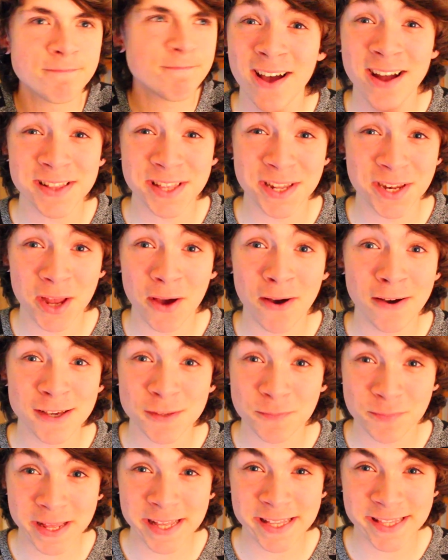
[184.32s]
I didn't know I
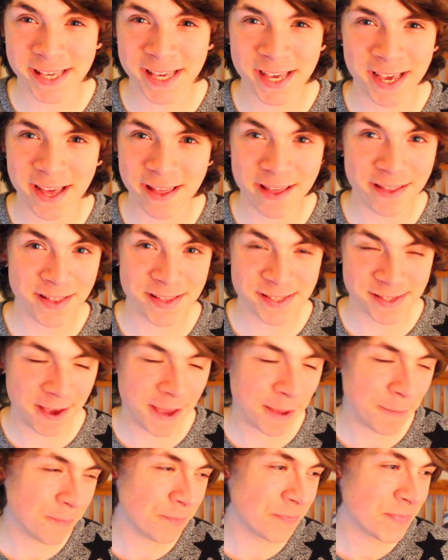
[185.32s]
was bleeding at the
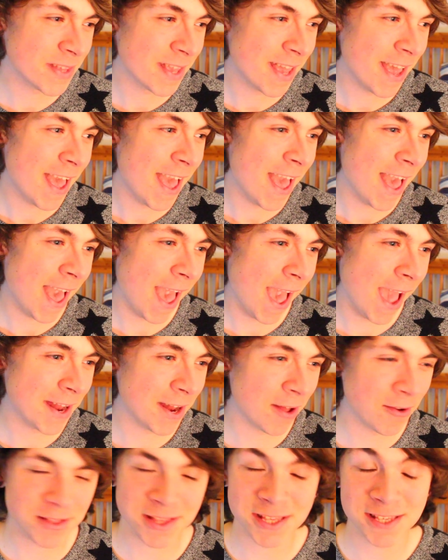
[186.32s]
time
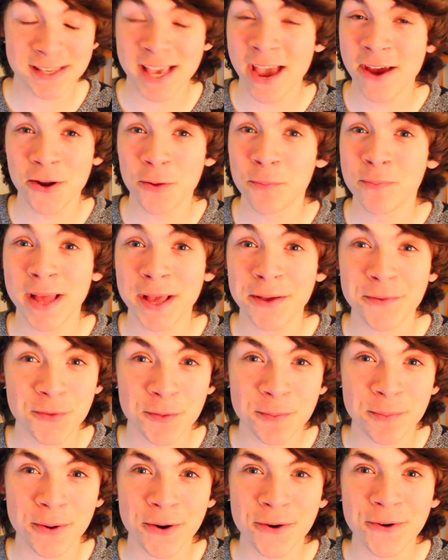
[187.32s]
and I was just carried on playing
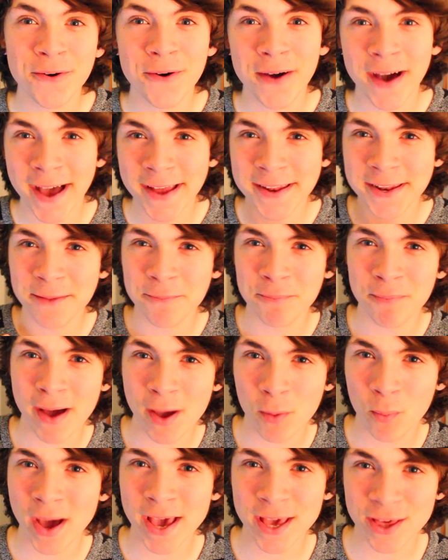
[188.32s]
football and then
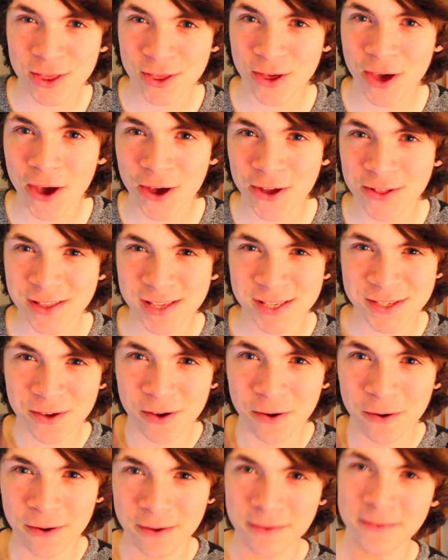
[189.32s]
my white shirt just
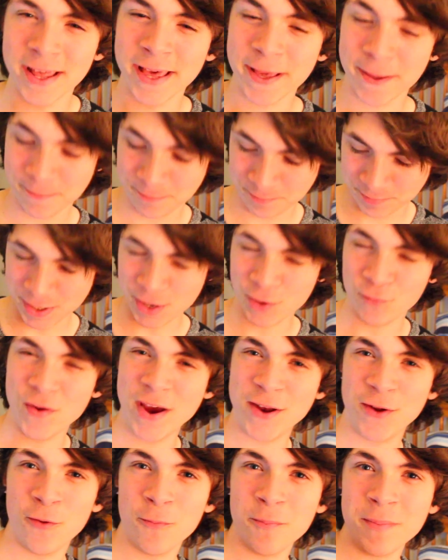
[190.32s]
got like a bit of
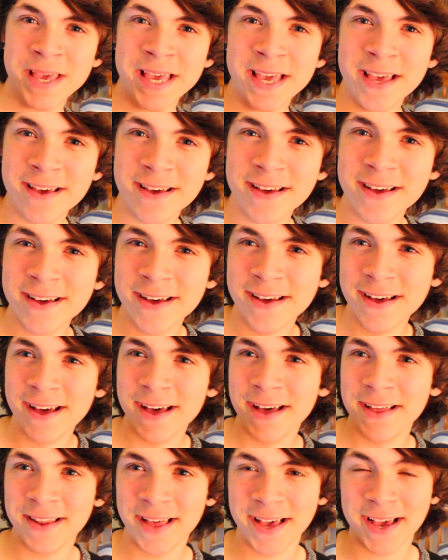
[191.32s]
red on me
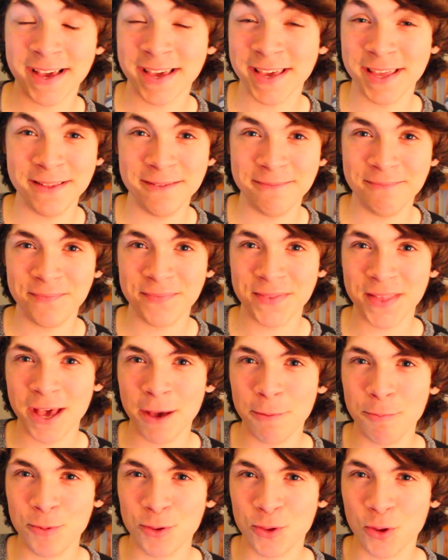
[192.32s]
like in
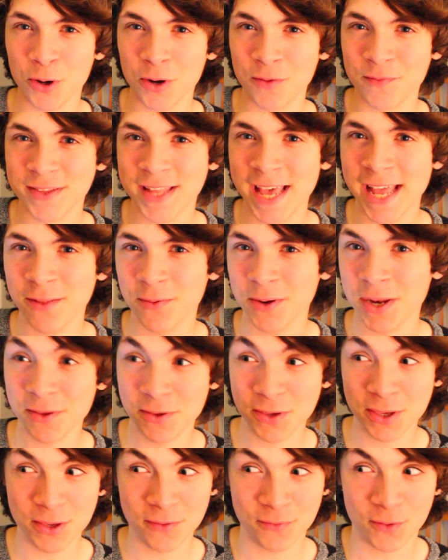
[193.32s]
um, Shaun of the Dead when
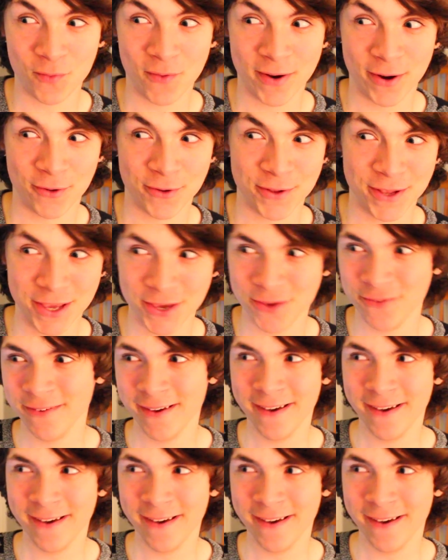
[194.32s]
you, have got red on you